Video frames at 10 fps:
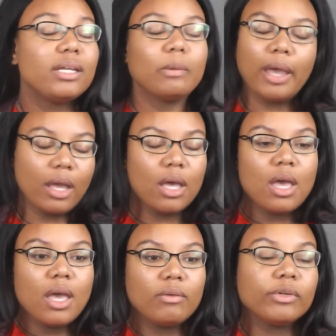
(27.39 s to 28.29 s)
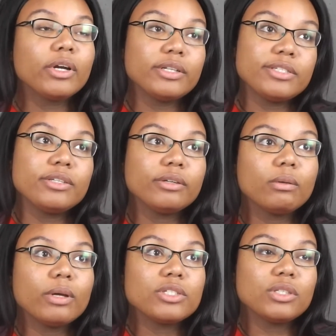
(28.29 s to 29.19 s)
anyway, in regards to your
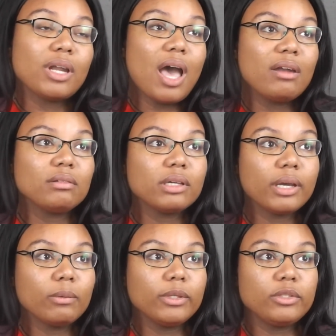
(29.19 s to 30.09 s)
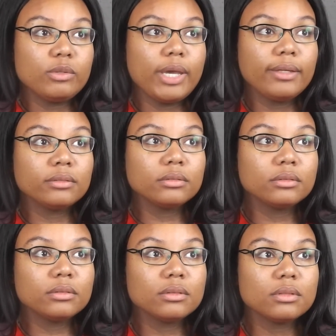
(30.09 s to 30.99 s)
question, I don't think I want to do that.
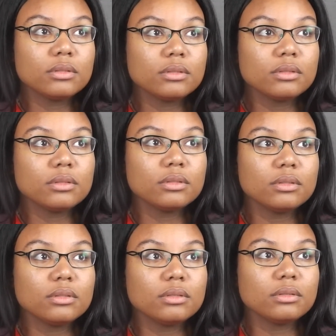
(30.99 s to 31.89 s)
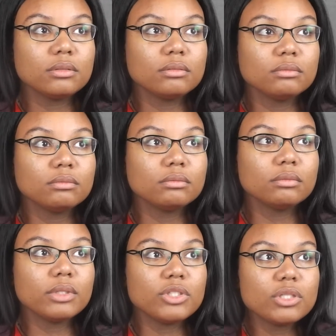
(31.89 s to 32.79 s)
Not at all.
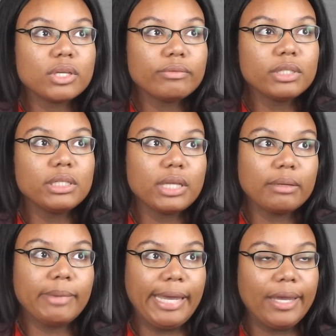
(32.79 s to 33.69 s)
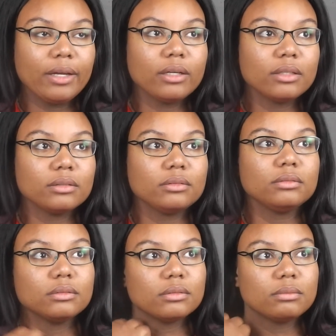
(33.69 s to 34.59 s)
It's just I really like my hair.
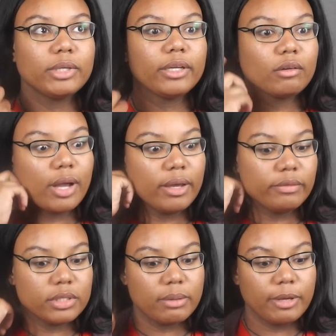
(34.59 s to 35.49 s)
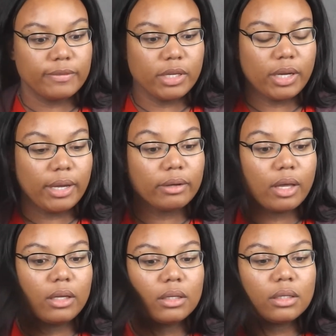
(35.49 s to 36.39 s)
I'm gonna cry every time I have to get a
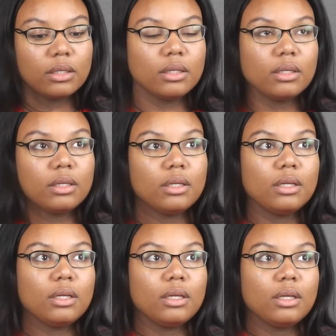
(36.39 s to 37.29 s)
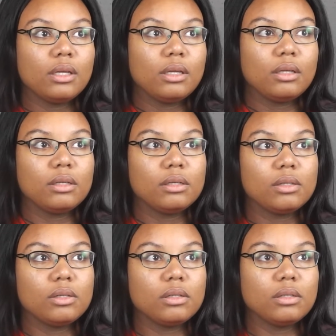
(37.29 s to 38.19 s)
haircut. You
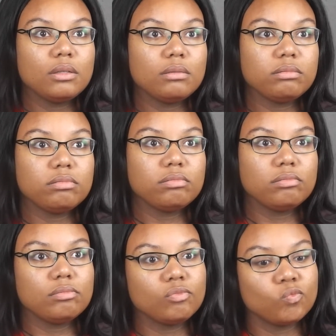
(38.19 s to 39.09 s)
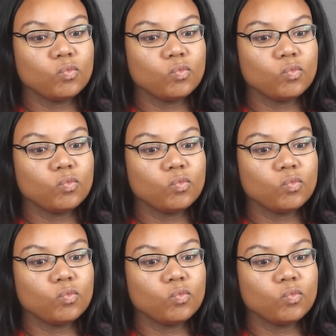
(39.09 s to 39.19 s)
won't necessarily lose your hair.